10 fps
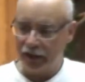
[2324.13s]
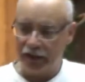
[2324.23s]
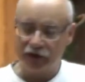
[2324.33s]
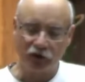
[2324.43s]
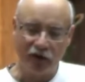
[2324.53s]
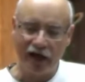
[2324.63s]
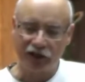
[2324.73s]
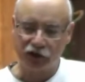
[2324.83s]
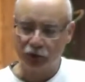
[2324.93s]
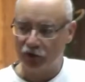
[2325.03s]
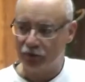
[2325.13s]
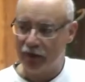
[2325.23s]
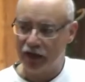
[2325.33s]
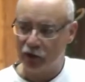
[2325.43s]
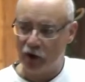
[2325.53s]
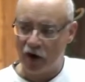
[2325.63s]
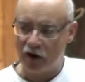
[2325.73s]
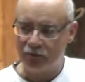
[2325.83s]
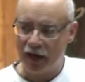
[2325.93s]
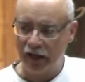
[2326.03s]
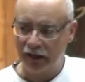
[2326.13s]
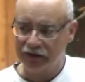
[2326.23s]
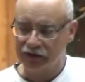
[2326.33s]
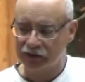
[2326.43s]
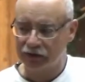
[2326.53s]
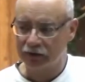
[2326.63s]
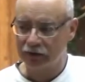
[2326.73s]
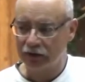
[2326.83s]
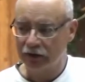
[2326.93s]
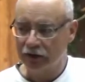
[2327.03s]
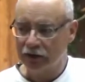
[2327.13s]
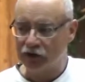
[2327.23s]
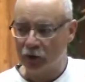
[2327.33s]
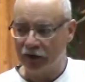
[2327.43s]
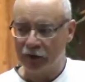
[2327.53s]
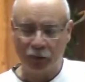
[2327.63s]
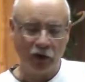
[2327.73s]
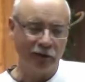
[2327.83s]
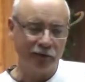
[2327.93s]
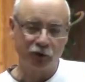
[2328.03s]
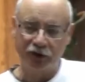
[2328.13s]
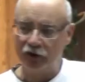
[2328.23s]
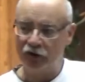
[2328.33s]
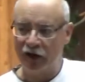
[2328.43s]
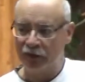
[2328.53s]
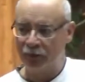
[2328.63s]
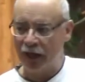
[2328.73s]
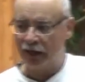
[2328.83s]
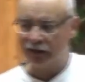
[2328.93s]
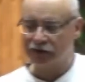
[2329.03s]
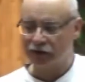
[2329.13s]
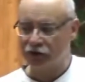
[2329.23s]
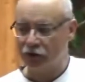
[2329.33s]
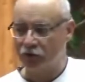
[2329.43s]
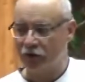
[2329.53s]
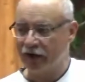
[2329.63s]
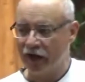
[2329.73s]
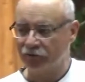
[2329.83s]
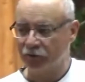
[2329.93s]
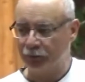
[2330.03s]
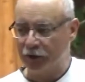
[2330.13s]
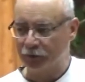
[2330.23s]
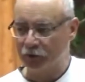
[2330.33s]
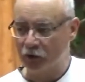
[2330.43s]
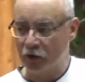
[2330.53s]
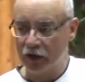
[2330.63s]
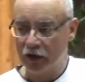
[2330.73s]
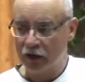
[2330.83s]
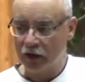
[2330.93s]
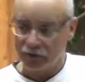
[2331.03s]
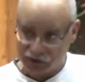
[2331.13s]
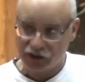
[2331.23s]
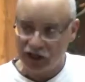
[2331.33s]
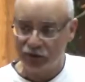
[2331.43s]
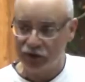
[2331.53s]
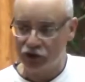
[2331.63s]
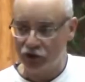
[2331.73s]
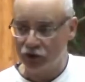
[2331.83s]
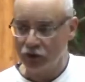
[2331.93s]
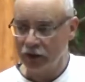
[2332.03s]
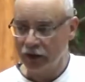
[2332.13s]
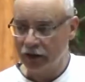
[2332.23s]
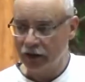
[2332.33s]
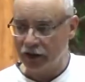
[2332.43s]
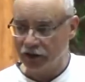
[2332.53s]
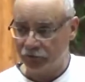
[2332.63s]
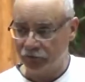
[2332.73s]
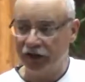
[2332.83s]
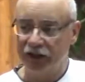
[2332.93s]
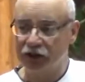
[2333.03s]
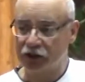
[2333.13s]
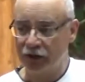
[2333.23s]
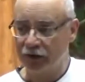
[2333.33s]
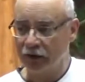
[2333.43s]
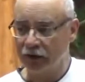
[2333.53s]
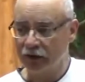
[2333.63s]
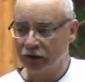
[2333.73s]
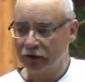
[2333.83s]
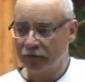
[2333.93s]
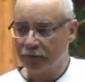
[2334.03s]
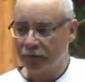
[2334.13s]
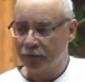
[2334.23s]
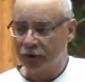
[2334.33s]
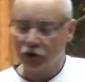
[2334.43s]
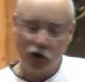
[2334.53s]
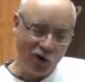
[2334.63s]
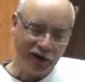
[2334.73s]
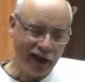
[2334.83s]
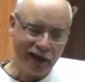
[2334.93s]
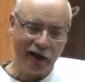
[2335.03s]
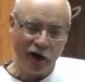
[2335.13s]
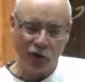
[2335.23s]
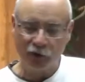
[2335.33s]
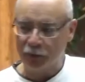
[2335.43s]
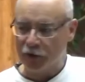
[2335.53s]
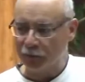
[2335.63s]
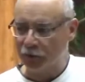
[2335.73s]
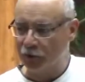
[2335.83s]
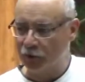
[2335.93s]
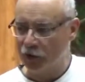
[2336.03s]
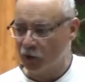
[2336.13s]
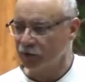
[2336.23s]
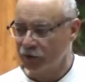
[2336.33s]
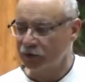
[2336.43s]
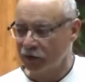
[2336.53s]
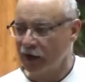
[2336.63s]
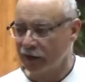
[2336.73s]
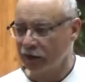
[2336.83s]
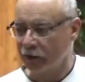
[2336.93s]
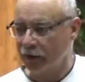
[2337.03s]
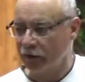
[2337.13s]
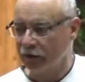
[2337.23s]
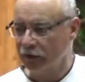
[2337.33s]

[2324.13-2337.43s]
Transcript: Interaction with men who are balanced. You see, one of the problems when you're not balanced is you run after people who are the same as you, and you feed each other. But go and hang out with people who know what they're talking about.